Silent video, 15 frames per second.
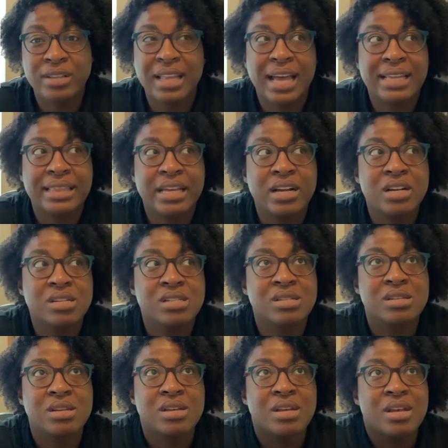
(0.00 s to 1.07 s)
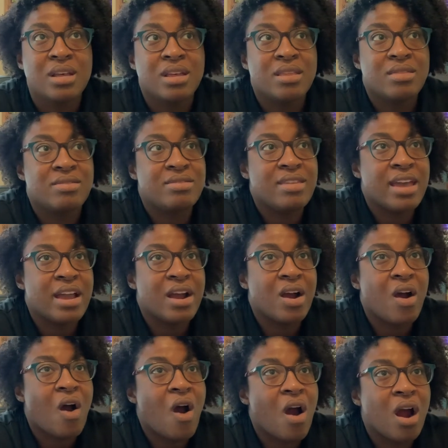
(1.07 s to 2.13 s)
Like there
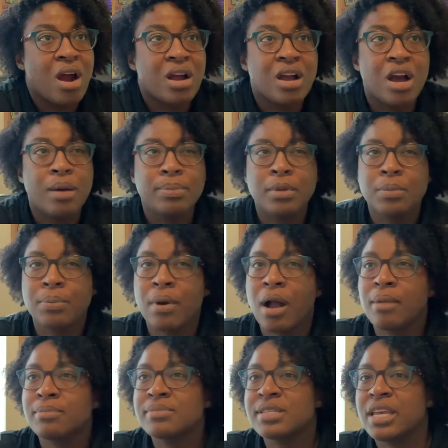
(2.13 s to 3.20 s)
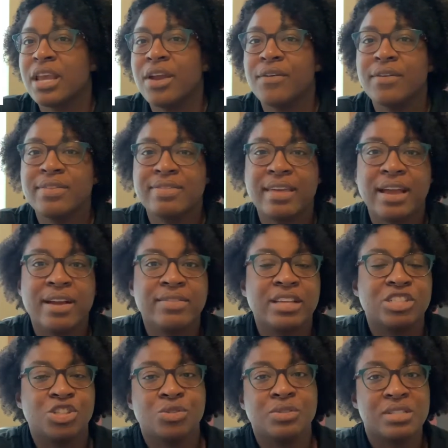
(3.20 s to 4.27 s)
are a couple of problems here and there
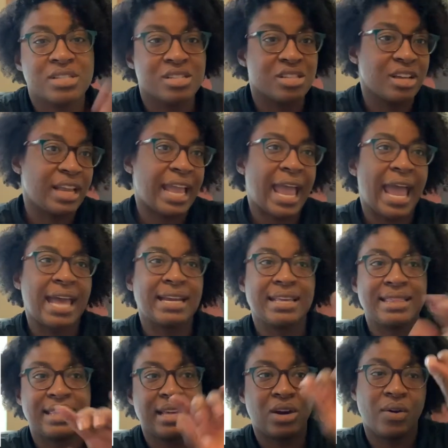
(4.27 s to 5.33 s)
that you just look at and then,